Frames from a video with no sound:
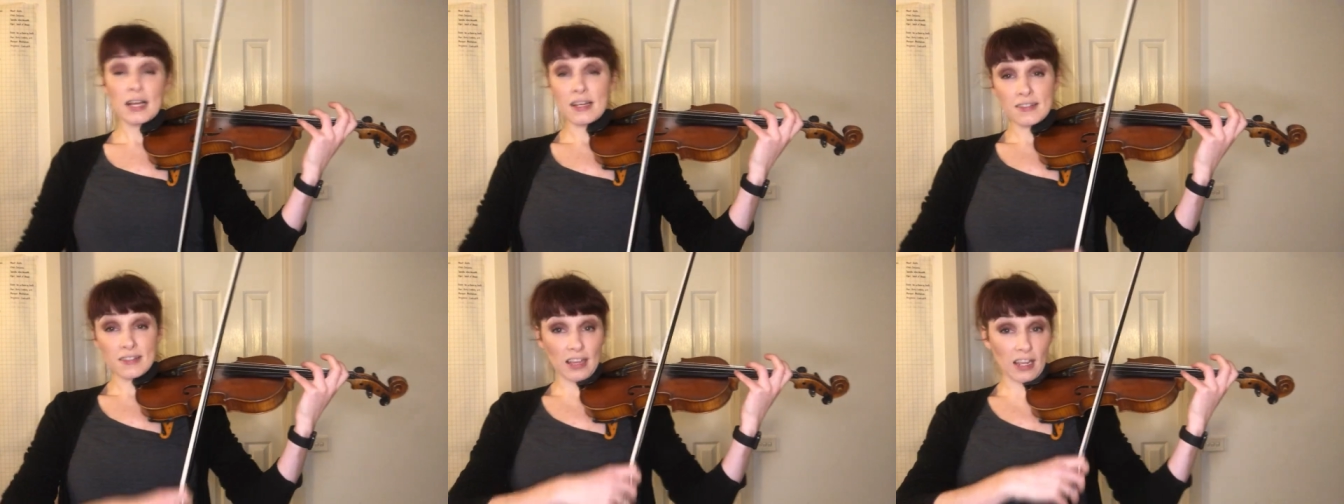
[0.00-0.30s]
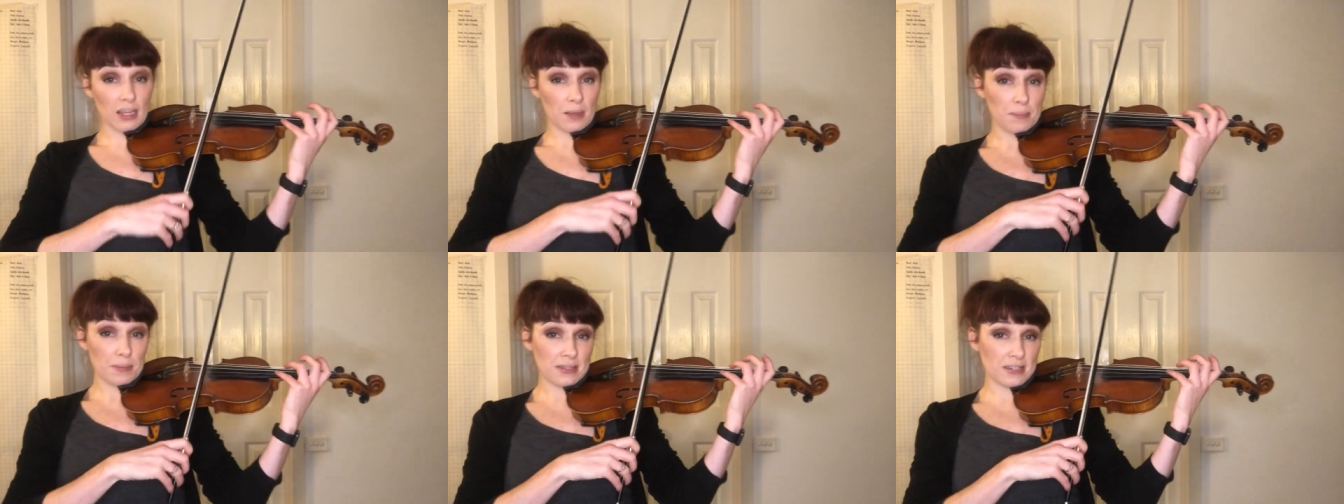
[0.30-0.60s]

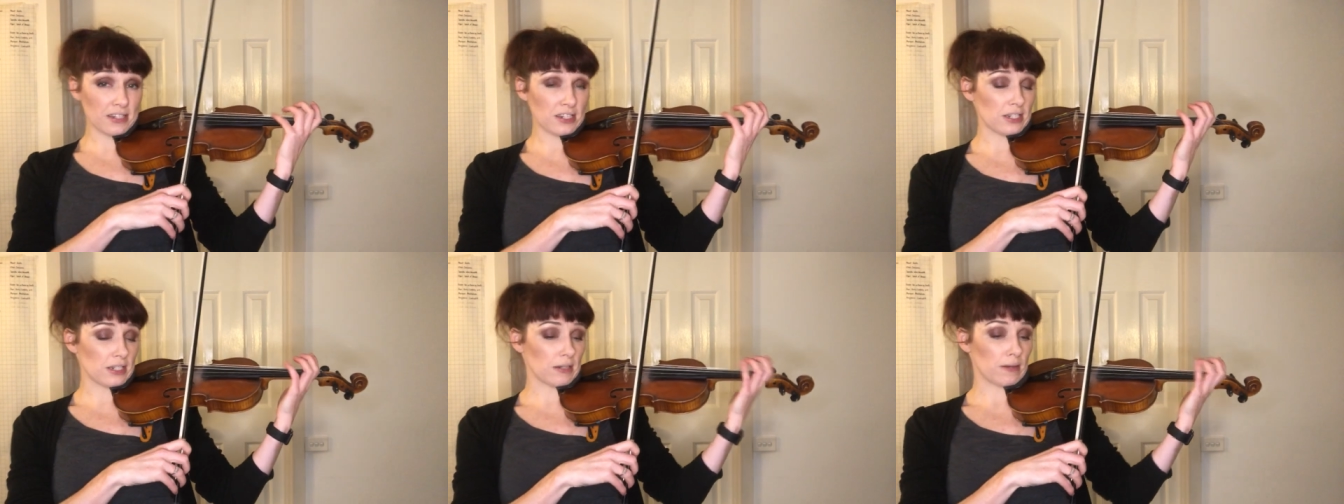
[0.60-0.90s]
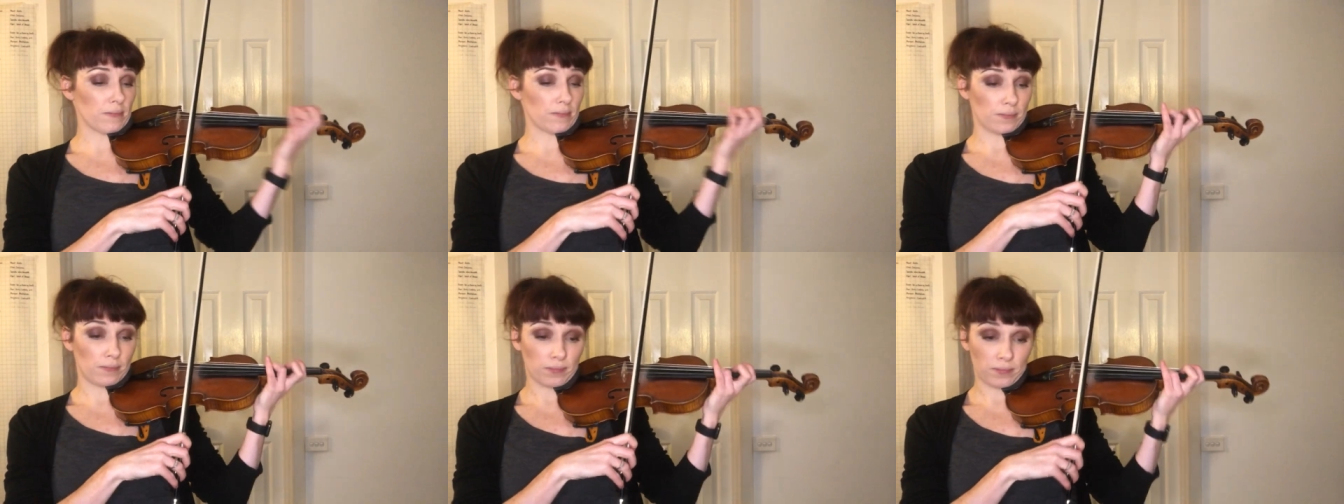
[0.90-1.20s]
Second
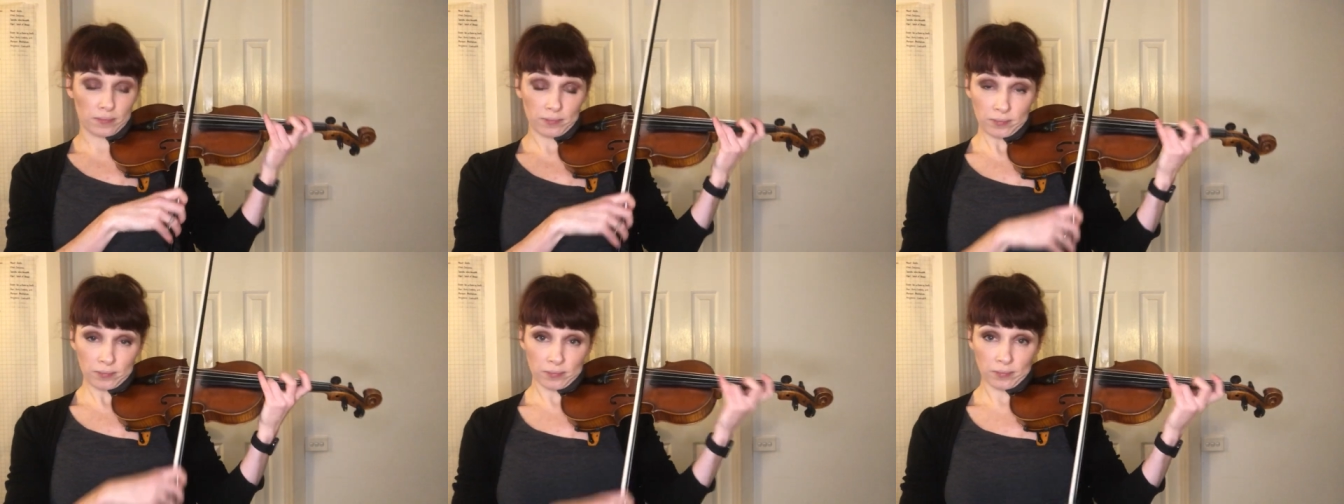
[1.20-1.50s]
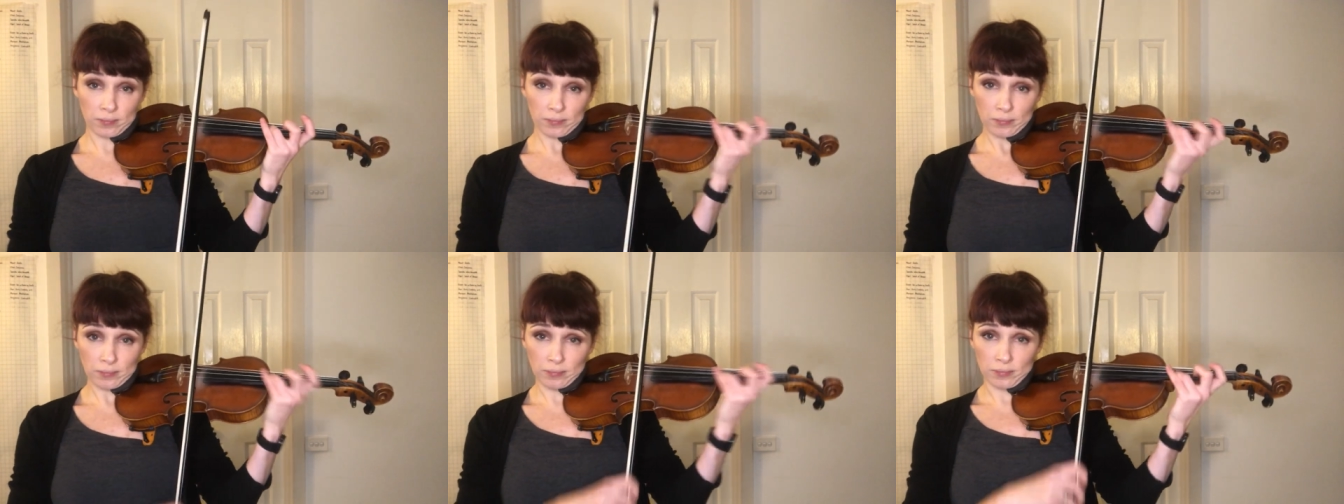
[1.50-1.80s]
position,
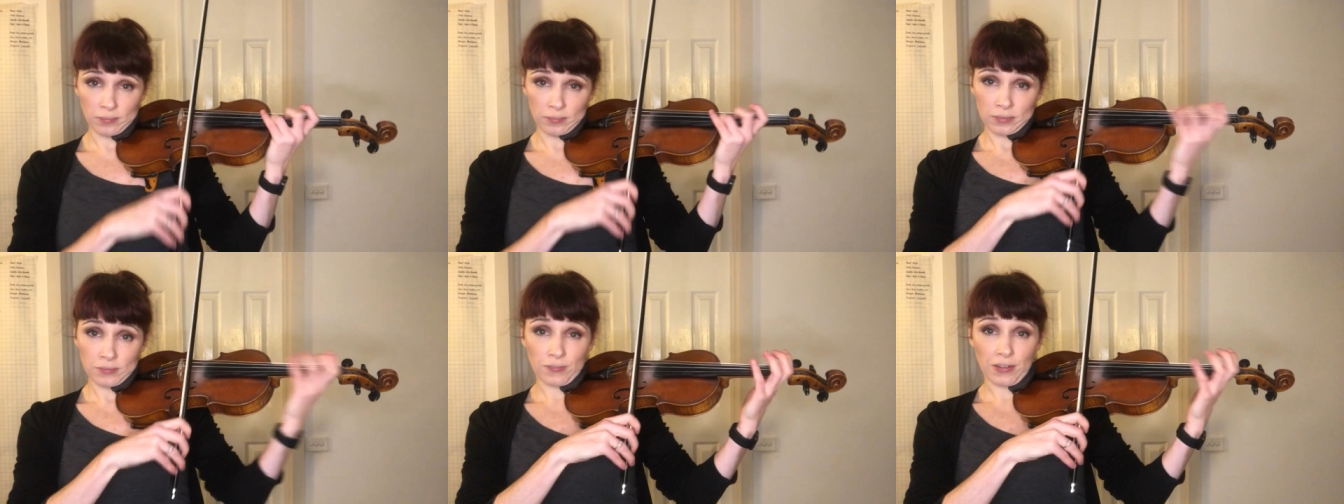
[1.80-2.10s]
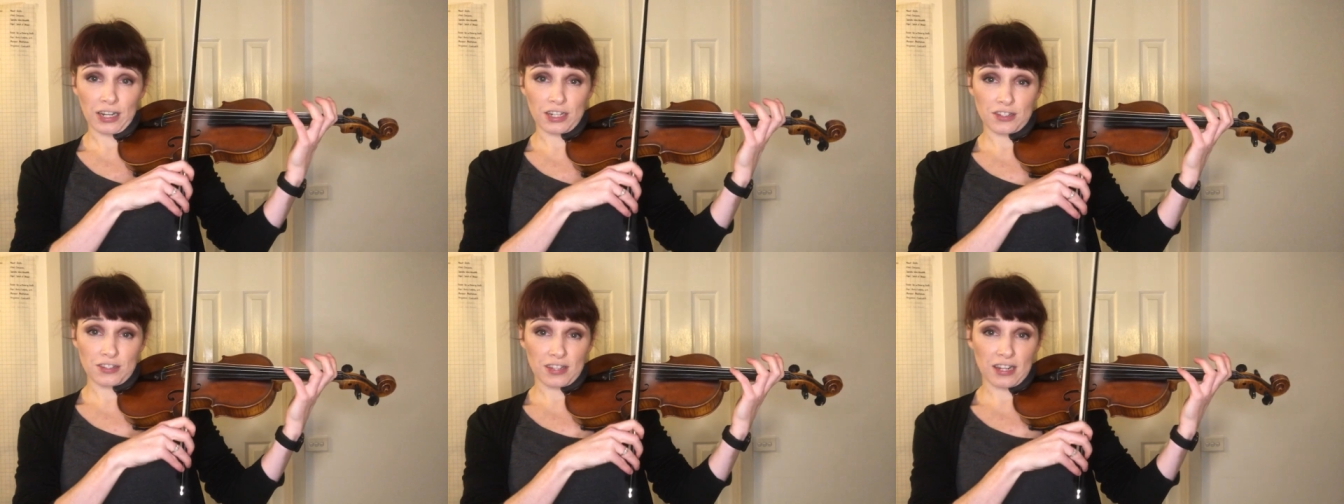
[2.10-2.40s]

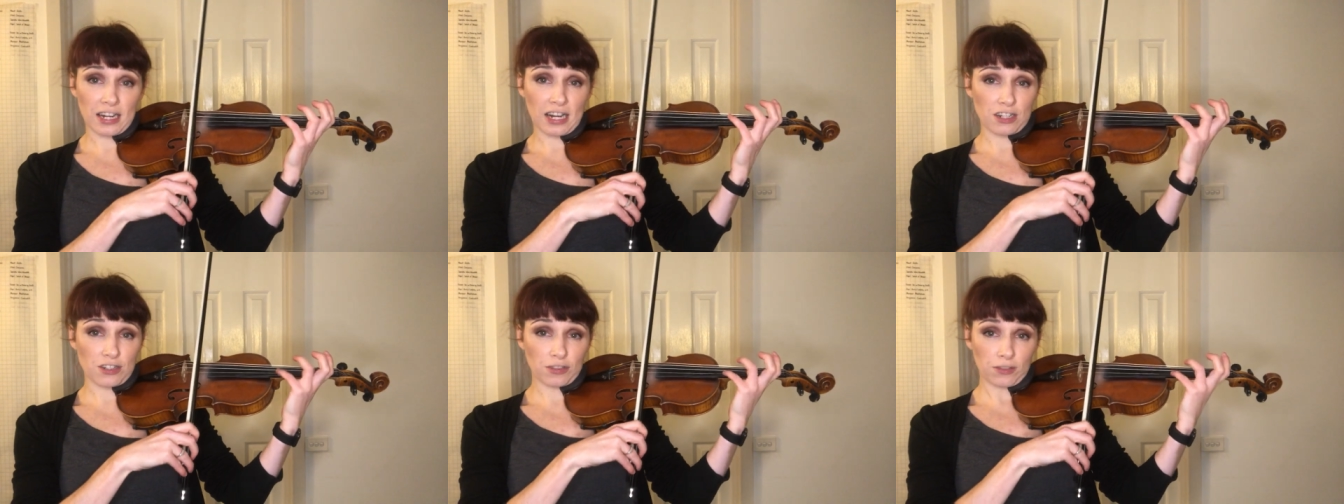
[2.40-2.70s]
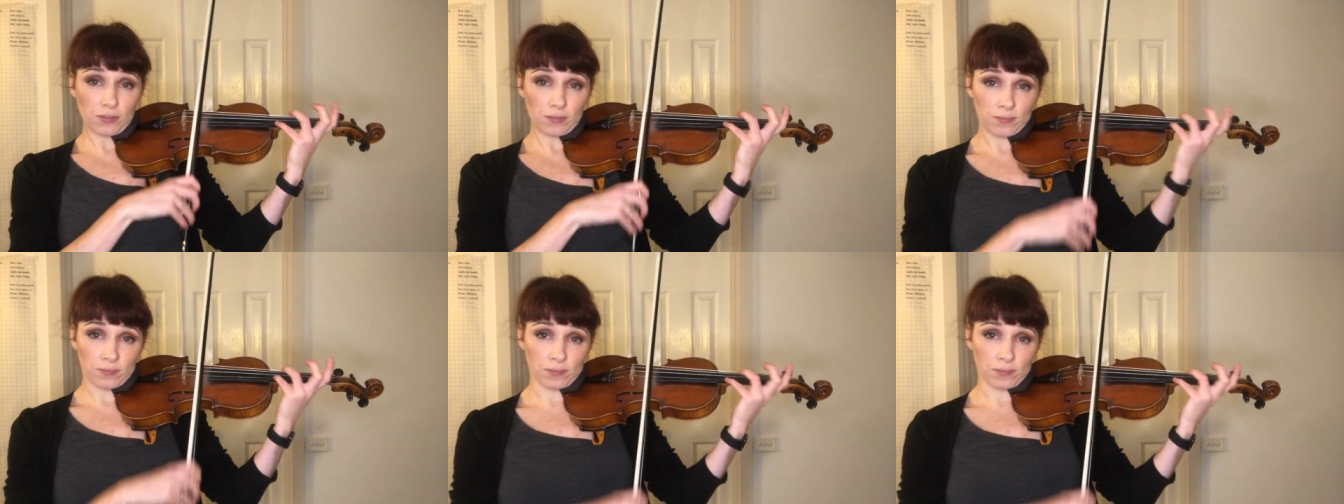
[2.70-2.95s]
find your C natural,